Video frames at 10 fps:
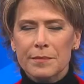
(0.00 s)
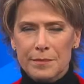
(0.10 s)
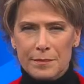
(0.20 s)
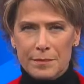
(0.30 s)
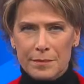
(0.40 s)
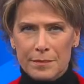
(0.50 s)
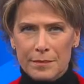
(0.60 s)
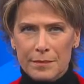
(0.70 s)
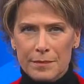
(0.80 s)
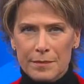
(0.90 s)

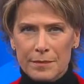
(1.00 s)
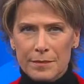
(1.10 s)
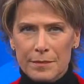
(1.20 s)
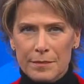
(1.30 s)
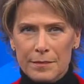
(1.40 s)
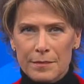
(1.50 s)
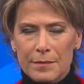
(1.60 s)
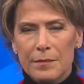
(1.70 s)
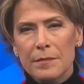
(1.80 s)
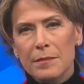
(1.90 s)

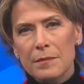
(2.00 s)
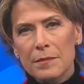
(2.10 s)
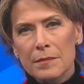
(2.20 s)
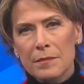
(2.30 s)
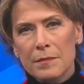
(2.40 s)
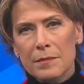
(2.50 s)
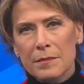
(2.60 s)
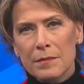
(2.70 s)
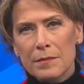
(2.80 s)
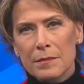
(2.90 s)
No words are spoken by the person on screen.